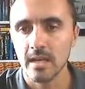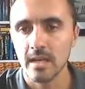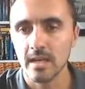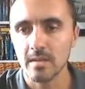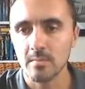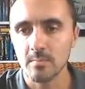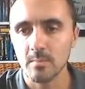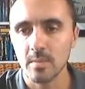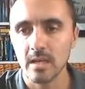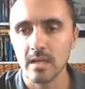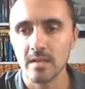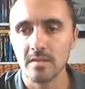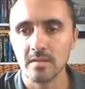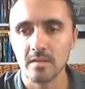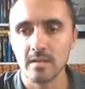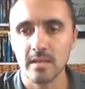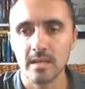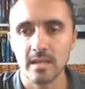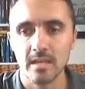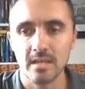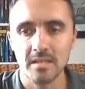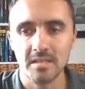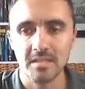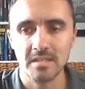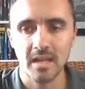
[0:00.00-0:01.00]
it's
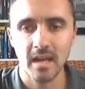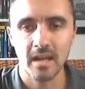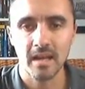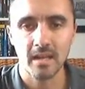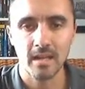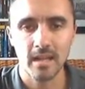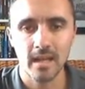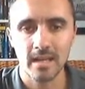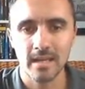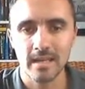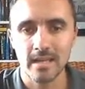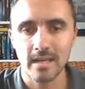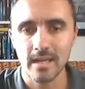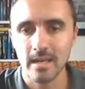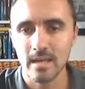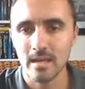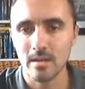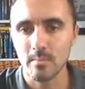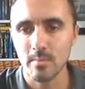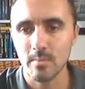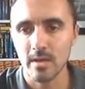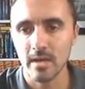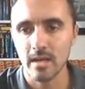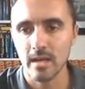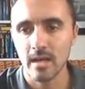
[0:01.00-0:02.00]
basically a site like
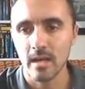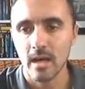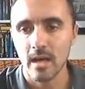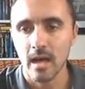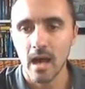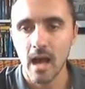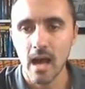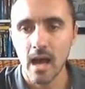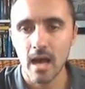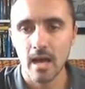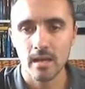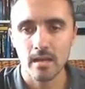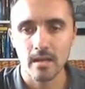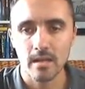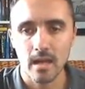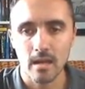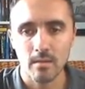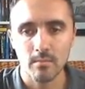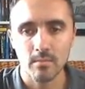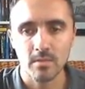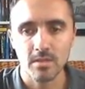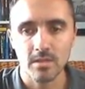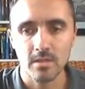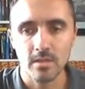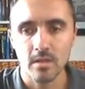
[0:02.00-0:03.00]
eBay and
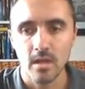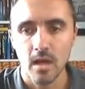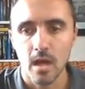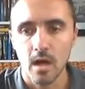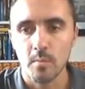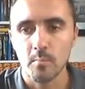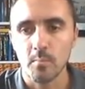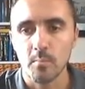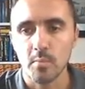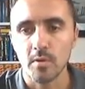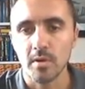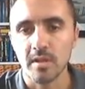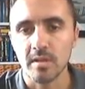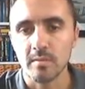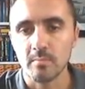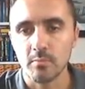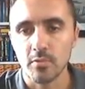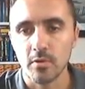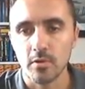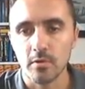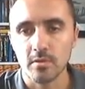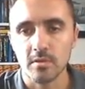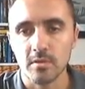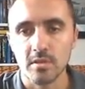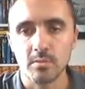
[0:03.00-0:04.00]
Amazon, but it's
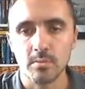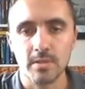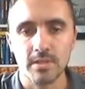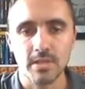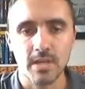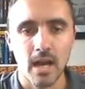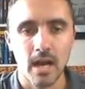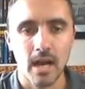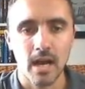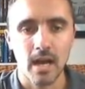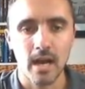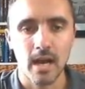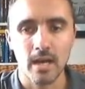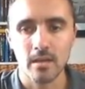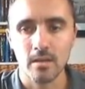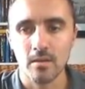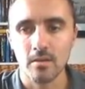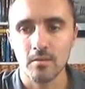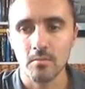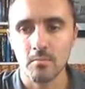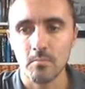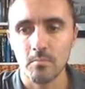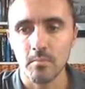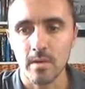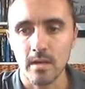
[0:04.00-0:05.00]
products which are
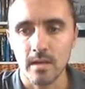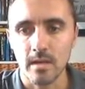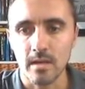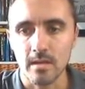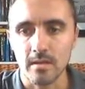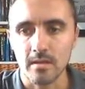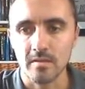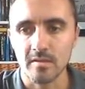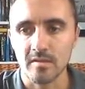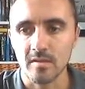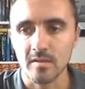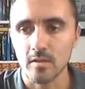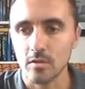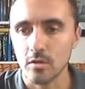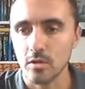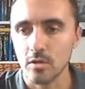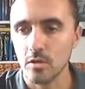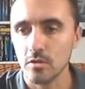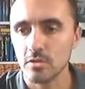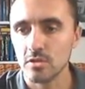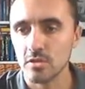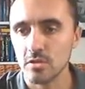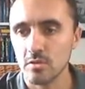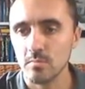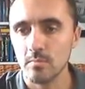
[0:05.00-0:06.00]
handmade, so
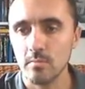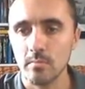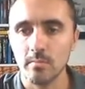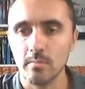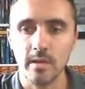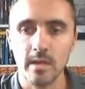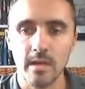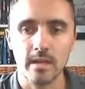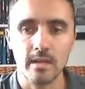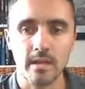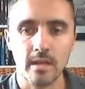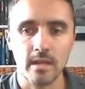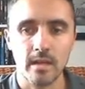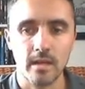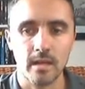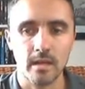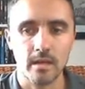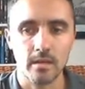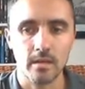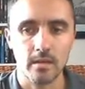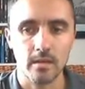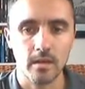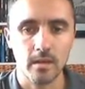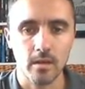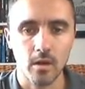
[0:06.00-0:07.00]
custom made
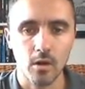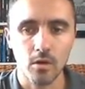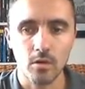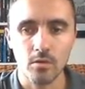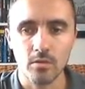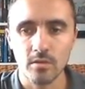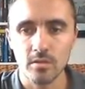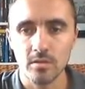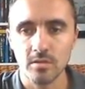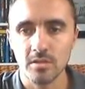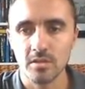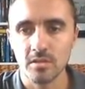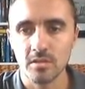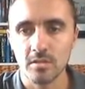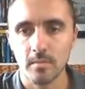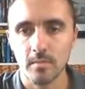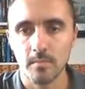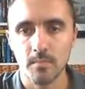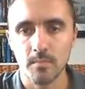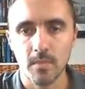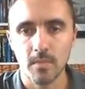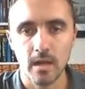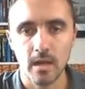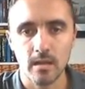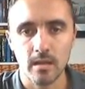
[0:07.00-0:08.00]
orders,
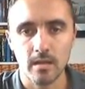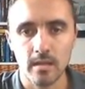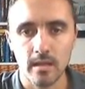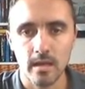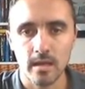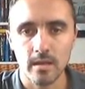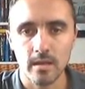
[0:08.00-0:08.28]
and